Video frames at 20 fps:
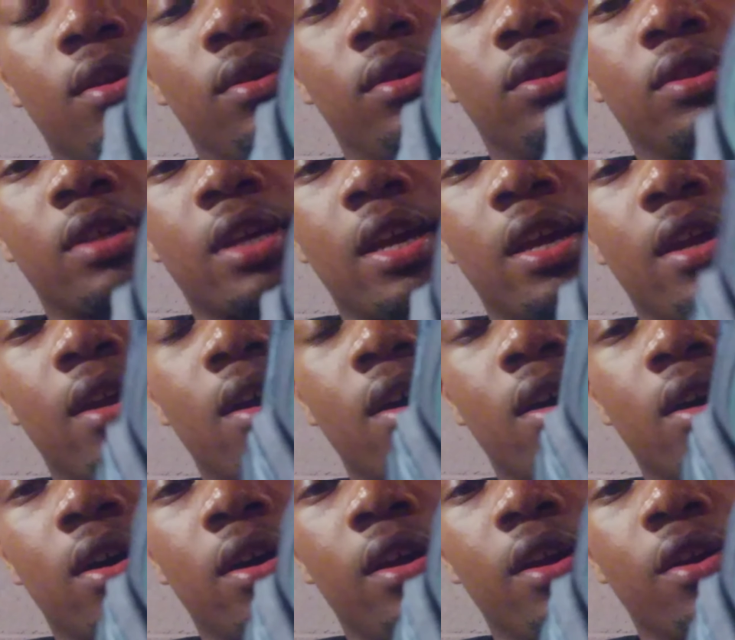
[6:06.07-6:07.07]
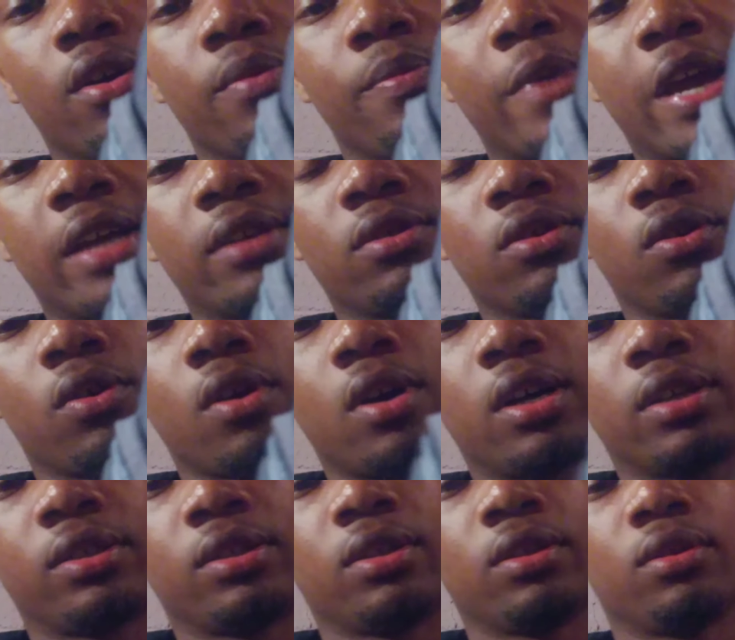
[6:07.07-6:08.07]
say Air Max
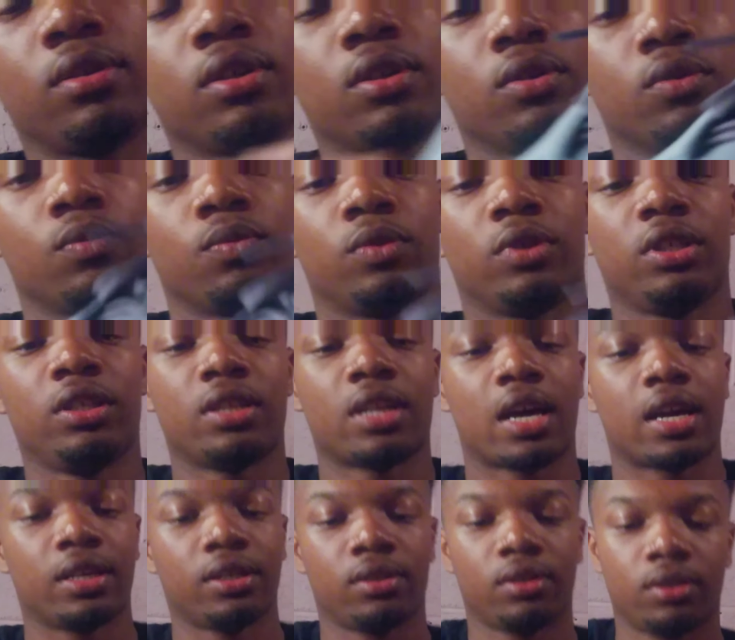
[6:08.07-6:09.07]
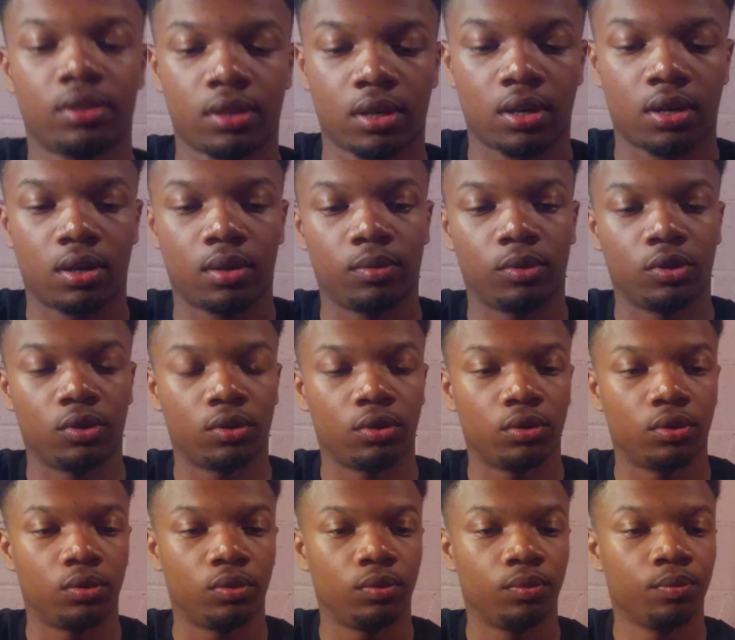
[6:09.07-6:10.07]
across it. Really nice
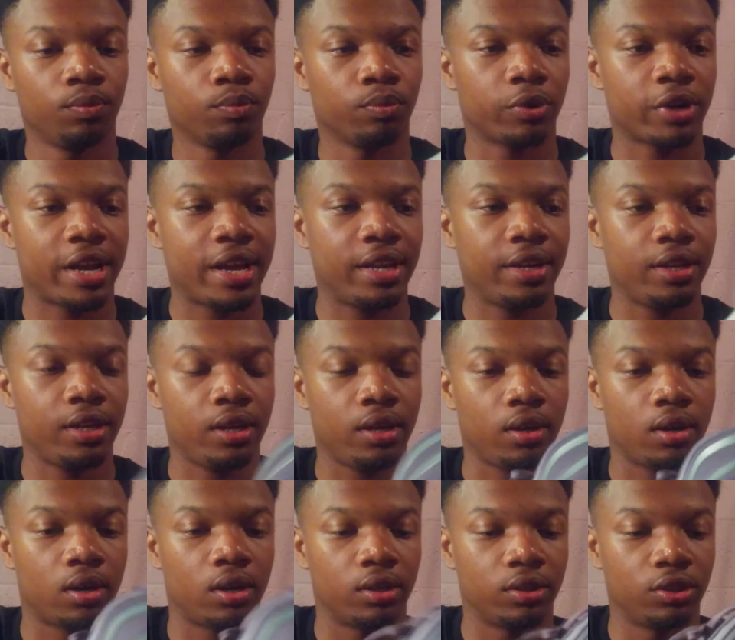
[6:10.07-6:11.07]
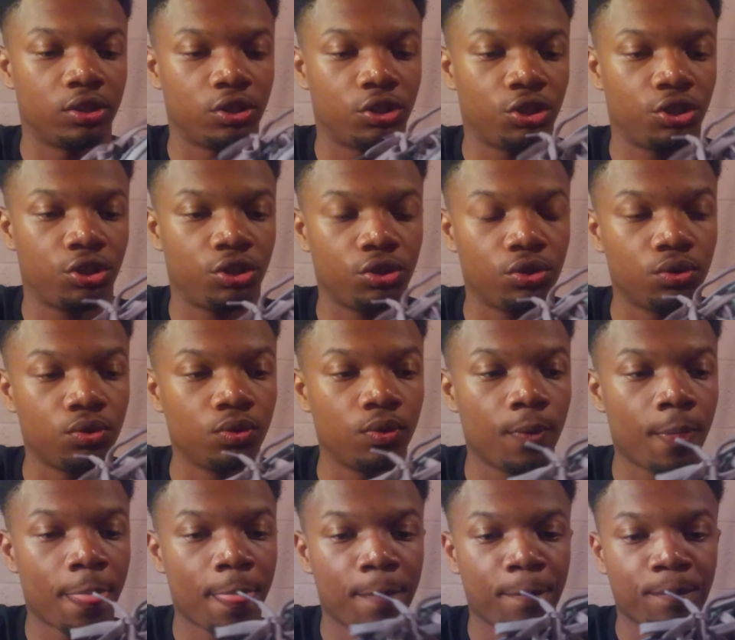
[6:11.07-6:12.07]
little branding on the shoe.
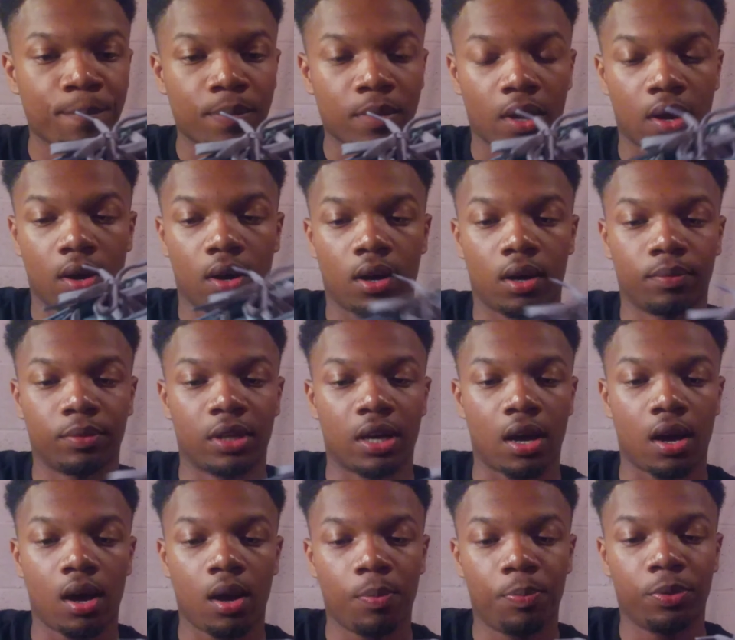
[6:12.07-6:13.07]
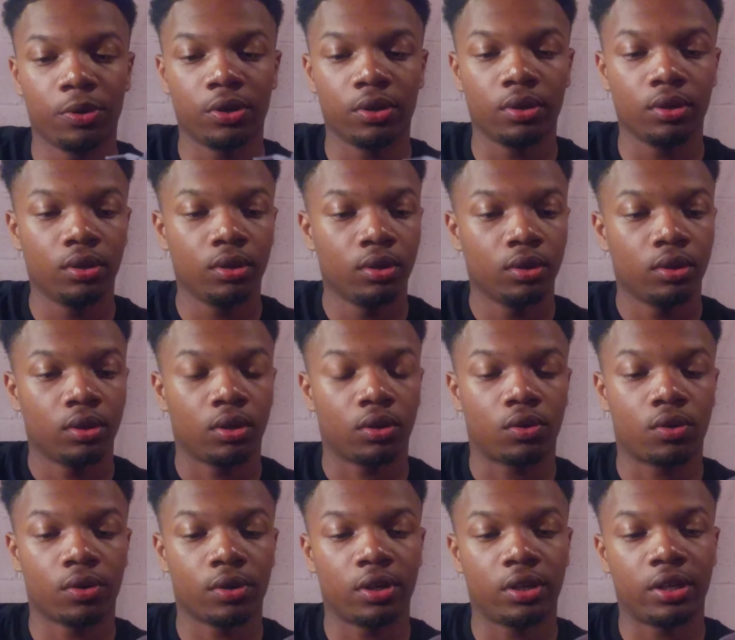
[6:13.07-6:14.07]
The upper,
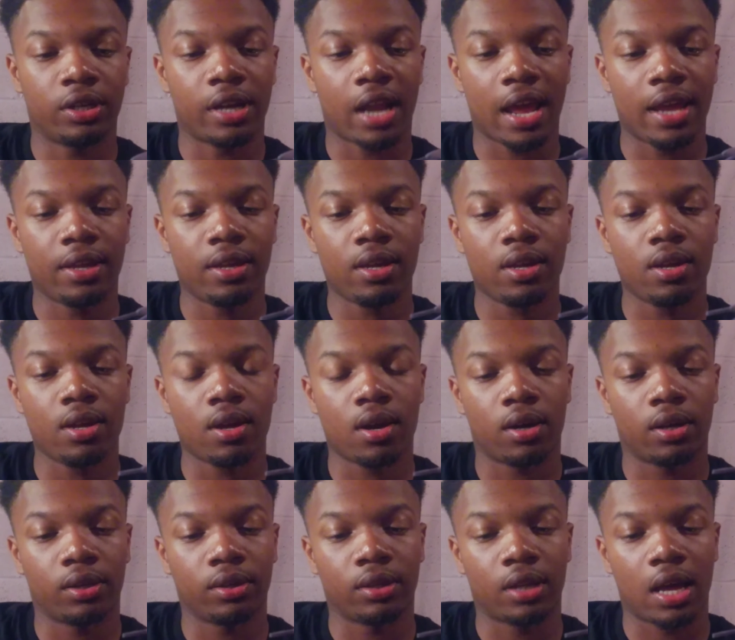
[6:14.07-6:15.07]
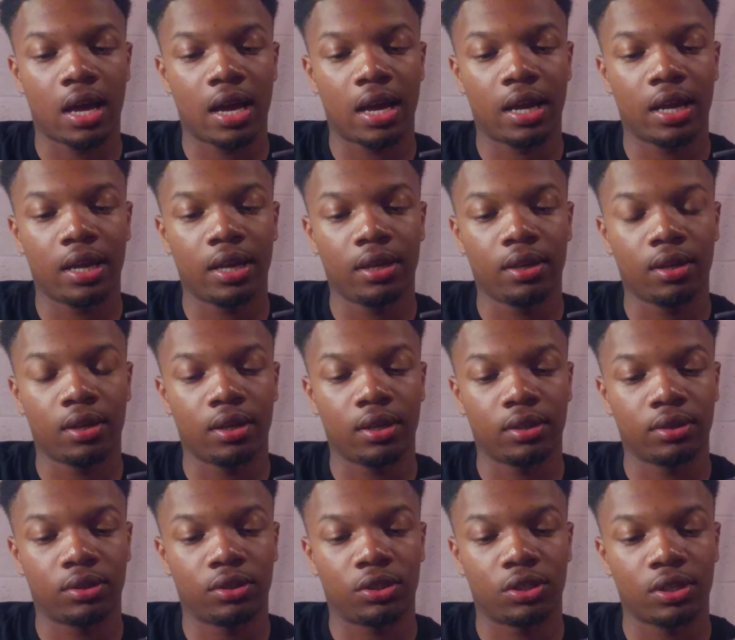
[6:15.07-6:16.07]
according to Nike online,
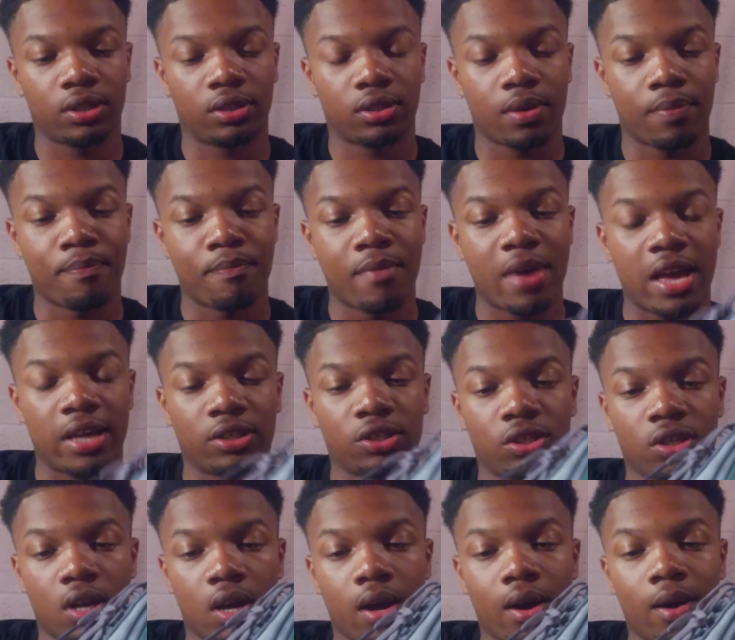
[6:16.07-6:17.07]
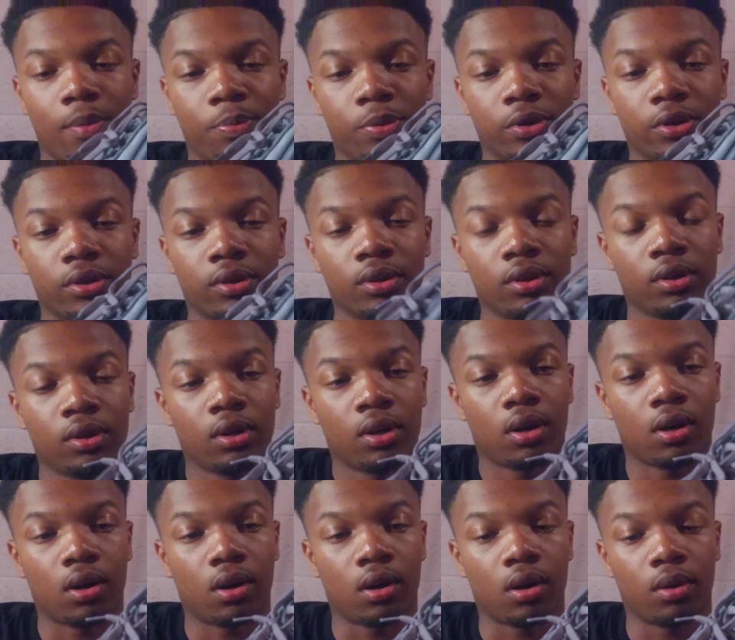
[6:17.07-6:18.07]
is just a mesh upper.
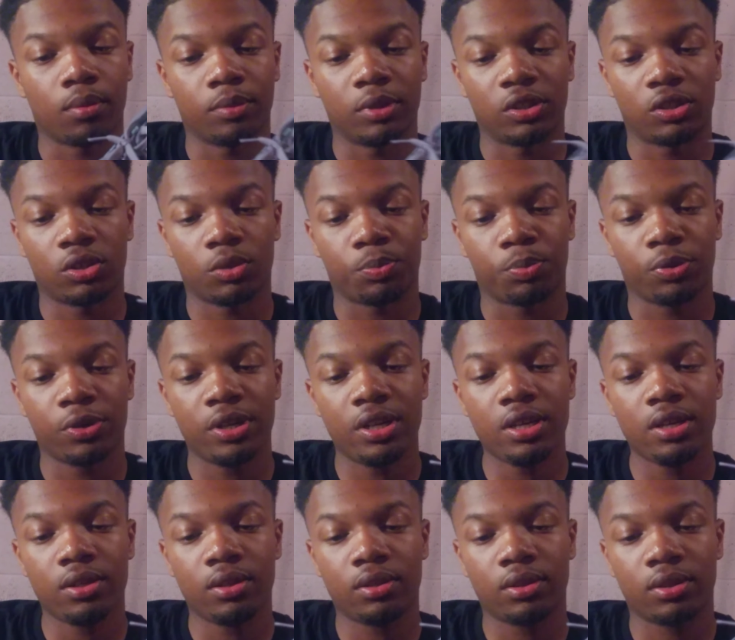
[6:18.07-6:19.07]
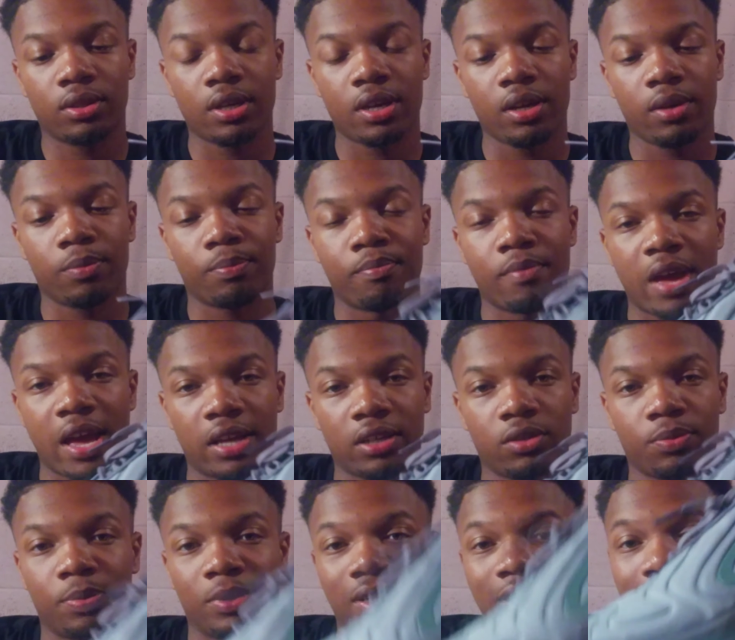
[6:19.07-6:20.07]
It's a pretty thick
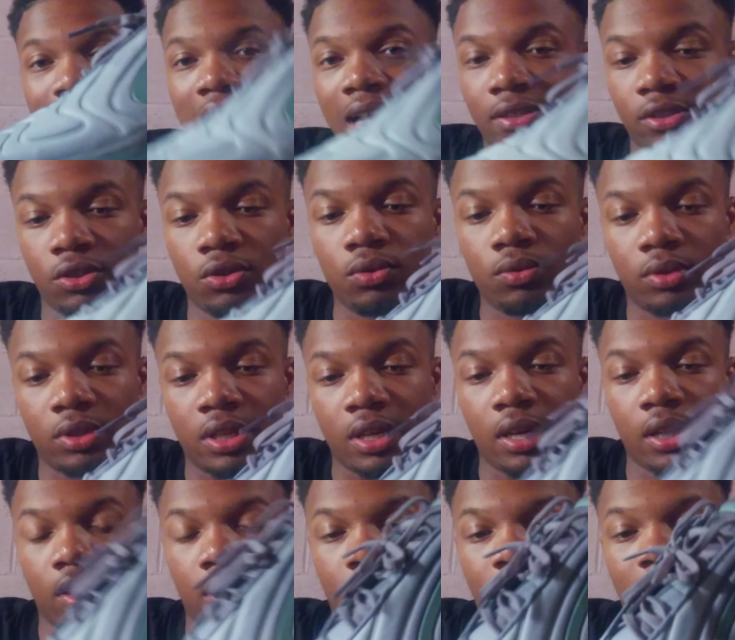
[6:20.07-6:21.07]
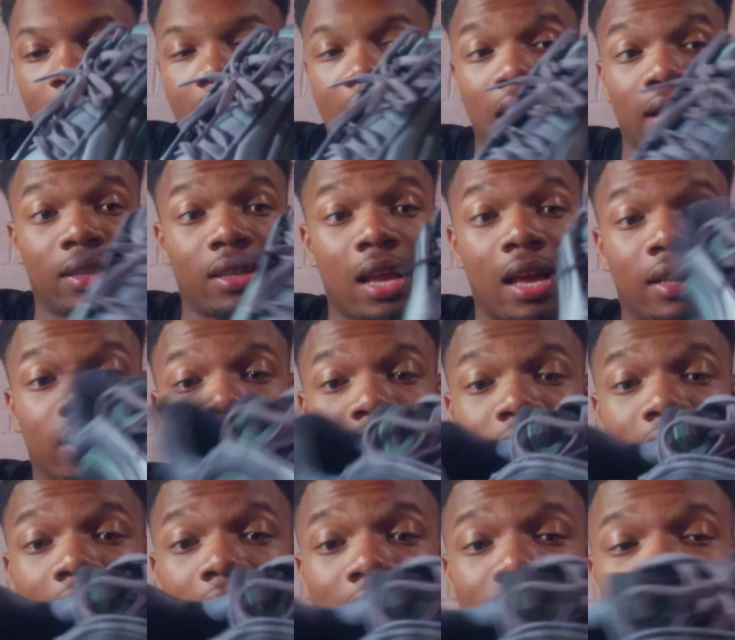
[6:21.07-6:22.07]
mesh, but not too thick. I
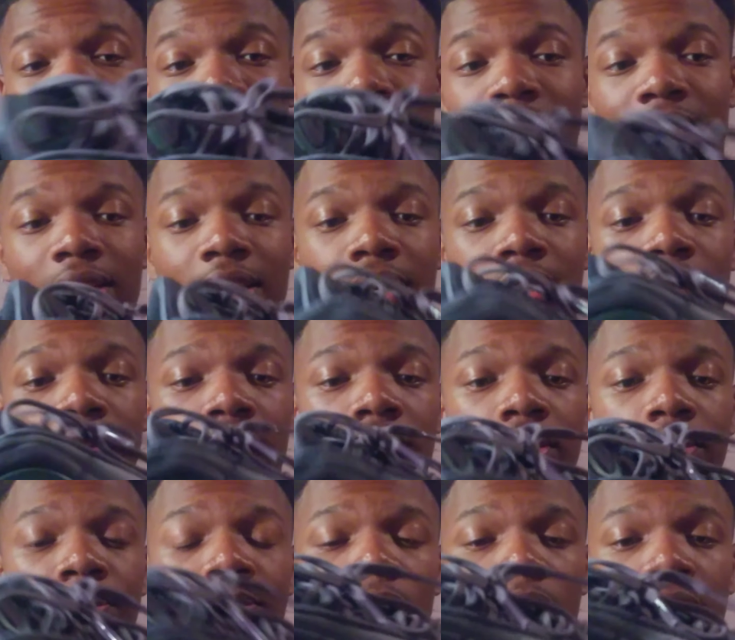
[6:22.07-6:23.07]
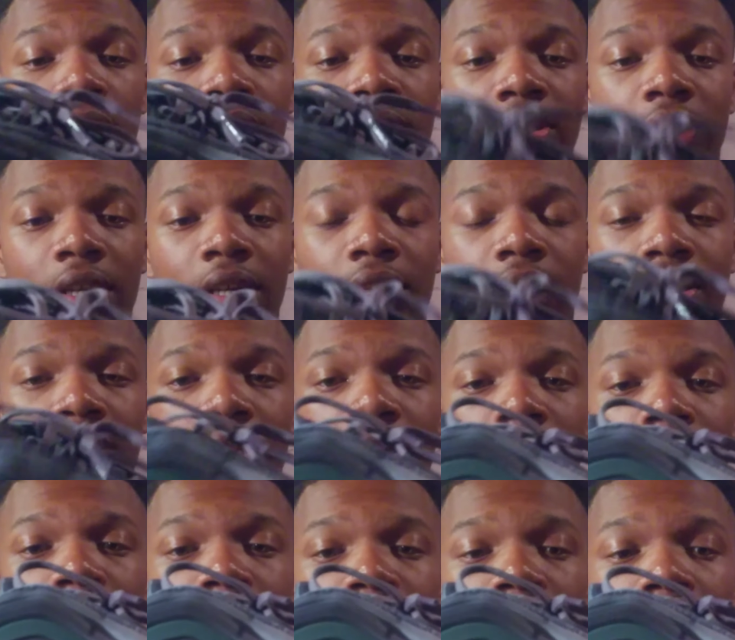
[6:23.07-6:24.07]
honestly think it looked more thick than
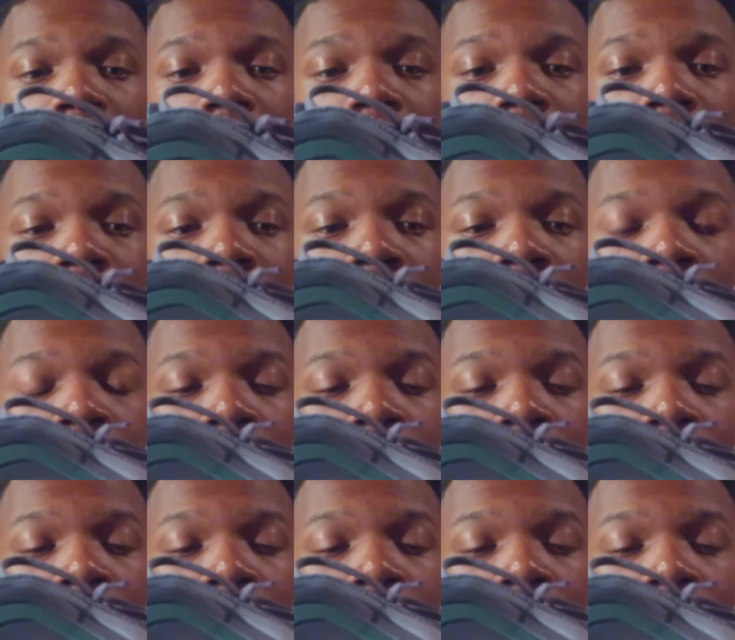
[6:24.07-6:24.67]
it does.